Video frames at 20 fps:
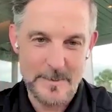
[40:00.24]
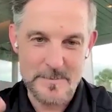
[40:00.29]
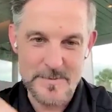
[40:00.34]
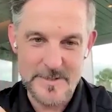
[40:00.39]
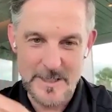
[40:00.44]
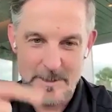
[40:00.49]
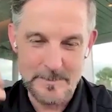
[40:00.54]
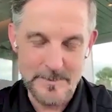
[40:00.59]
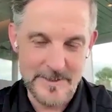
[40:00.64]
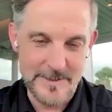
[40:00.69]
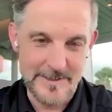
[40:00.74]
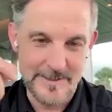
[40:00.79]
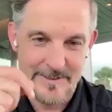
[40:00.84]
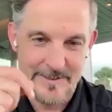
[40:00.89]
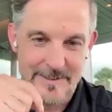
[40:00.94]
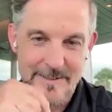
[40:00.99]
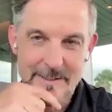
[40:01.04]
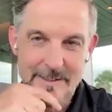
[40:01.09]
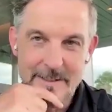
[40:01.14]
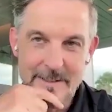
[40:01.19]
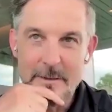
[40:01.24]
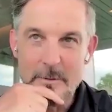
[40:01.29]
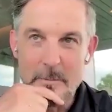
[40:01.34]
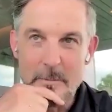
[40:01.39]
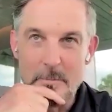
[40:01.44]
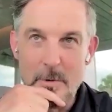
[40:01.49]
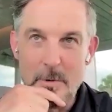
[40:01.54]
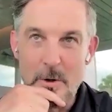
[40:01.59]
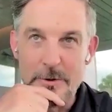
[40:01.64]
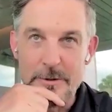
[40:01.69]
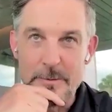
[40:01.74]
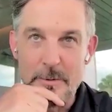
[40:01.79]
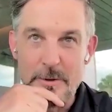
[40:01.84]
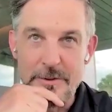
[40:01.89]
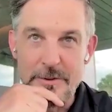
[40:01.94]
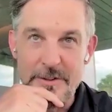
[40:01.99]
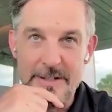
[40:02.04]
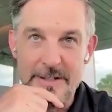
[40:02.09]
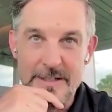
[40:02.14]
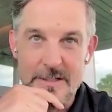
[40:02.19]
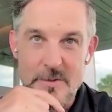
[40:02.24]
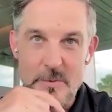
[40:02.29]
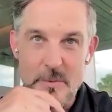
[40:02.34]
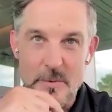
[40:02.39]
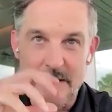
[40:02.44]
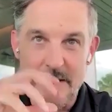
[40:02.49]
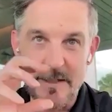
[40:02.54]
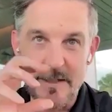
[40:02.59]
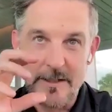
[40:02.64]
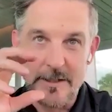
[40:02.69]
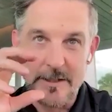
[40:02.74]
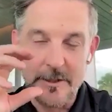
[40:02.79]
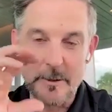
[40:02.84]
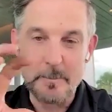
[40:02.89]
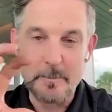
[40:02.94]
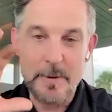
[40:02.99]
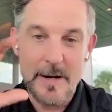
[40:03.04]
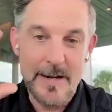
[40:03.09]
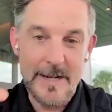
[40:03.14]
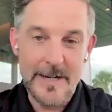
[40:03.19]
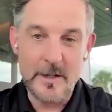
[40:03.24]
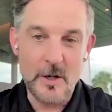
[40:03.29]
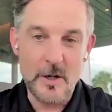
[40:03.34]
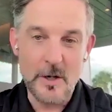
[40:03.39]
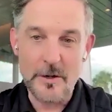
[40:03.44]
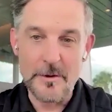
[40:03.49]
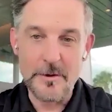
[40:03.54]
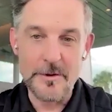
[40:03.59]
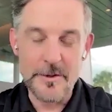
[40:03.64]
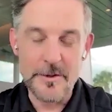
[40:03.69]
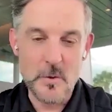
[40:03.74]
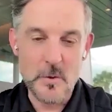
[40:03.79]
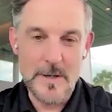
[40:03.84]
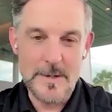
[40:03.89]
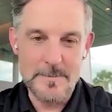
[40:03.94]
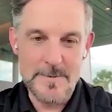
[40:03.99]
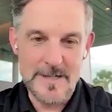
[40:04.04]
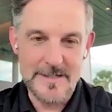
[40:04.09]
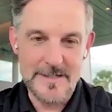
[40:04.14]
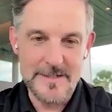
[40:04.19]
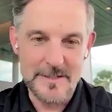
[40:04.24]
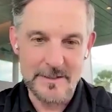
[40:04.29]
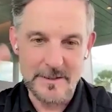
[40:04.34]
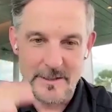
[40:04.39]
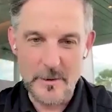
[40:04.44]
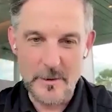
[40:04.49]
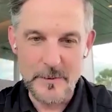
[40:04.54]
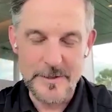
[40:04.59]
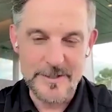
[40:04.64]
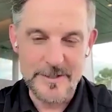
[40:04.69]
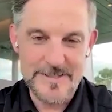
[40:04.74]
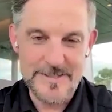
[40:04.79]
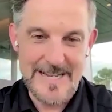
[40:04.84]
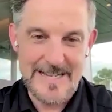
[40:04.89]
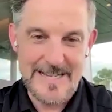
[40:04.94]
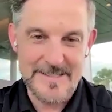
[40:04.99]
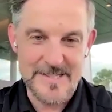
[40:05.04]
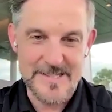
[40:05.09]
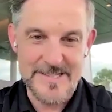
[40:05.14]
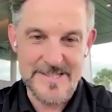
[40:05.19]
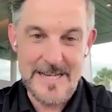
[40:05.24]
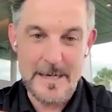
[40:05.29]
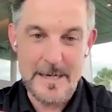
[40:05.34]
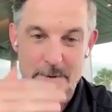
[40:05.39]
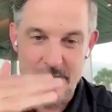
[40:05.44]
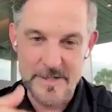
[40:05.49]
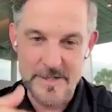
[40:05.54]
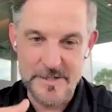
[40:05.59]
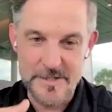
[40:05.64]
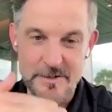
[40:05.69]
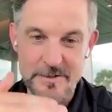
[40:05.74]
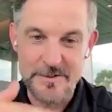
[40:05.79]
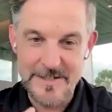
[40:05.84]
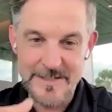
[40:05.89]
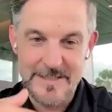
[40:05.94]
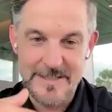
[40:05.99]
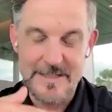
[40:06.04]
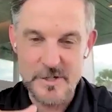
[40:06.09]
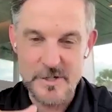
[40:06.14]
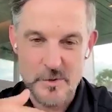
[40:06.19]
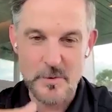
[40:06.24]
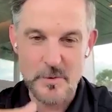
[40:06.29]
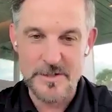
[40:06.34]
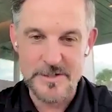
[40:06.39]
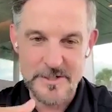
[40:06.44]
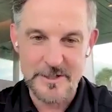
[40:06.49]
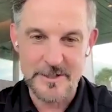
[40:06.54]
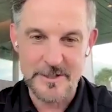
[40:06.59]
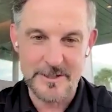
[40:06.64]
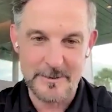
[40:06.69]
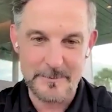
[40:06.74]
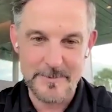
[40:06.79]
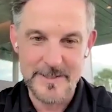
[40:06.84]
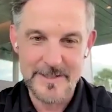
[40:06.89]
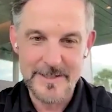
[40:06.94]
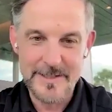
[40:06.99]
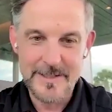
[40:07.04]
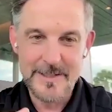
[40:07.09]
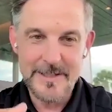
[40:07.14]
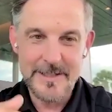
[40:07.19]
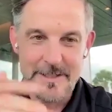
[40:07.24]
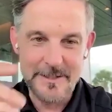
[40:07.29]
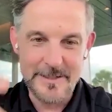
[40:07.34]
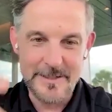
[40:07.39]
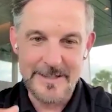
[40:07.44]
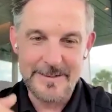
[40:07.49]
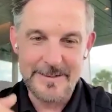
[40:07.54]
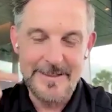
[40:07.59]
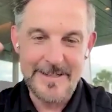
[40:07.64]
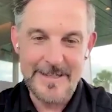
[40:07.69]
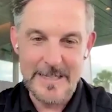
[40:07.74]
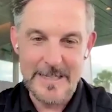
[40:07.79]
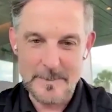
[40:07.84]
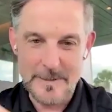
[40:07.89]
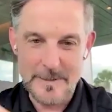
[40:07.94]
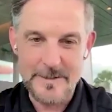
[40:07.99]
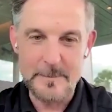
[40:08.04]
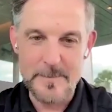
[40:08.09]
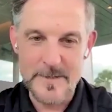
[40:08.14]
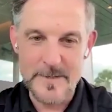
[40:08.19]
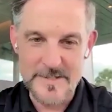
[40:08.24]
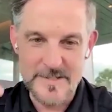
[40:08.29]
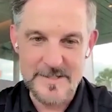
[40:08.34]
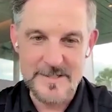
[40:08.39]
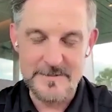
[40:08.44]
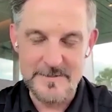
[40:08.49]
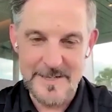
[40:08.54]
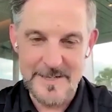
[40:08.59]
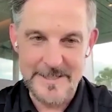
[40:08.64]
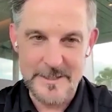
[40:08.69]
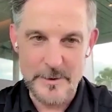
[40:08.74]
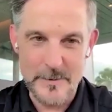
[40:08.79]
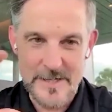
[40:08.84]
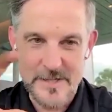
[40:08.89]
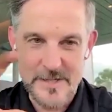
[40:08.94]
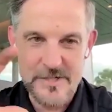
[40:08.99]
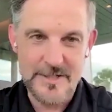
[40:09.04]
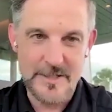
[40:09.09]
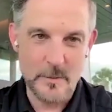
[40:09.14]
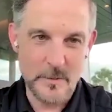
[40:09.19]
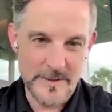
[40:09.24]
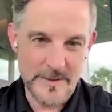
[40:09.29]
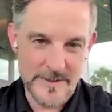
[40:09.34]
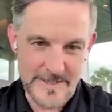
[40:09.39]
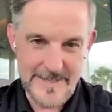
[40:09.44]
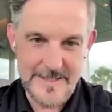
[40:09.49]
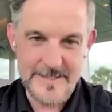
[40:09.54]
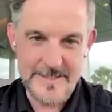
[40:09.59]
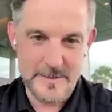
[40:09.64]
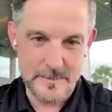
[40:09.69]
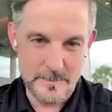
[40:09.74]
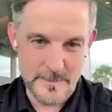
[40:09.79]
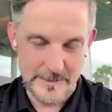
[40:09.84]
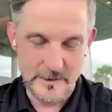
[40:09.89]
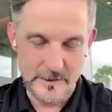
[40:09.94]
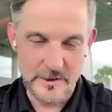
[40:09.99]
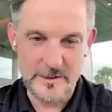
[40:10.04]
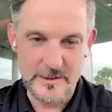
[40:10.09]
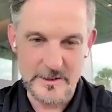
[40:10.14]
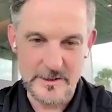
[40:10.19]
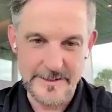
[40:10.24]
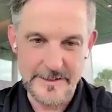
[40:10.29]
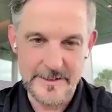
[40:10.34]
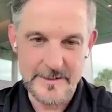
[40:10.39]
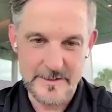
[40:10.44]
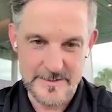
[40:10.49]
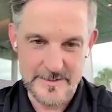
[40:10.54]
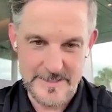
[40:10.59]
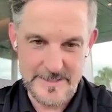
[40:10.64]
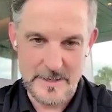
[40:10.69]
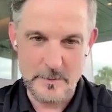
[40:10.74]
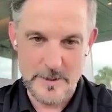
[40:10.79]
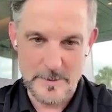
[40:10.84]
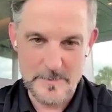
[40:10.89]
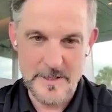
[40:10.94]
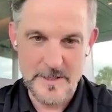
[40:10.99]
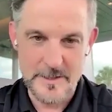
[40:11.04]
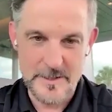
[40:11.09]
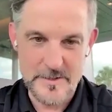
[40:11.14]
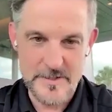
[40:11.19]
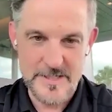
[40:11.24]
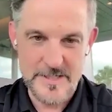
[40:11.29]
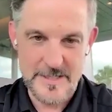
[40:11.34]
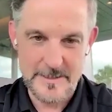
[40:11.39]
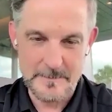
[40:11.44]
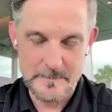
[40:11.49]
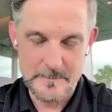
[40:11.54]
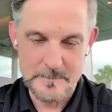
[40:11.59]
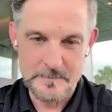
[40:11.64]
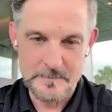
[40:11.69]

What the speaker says: It comes up in multiple things where you're buying all the equipment to lower your taxes now because you're thinking short term. You're not thinking about the business evaluation and what the exit might look like. Is that what I'm hearing you say?